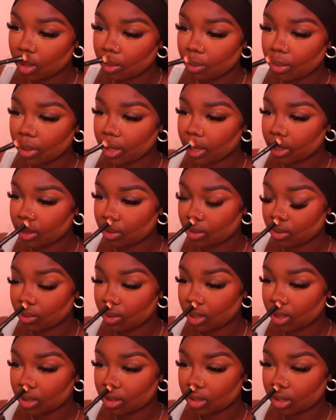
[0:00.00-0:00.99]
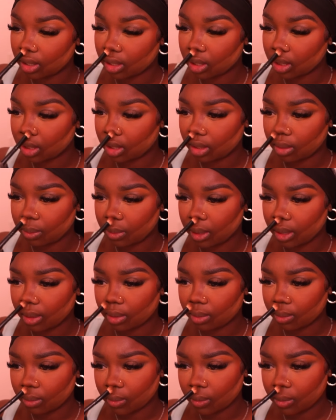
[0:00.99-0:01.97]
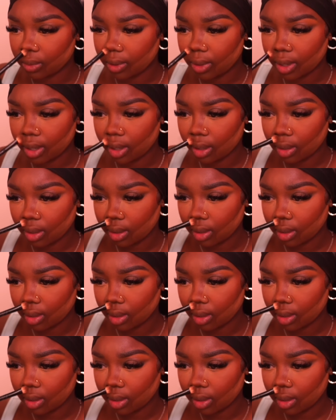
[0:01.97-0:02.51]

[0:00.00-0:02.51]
But I do want it to look a little bit more.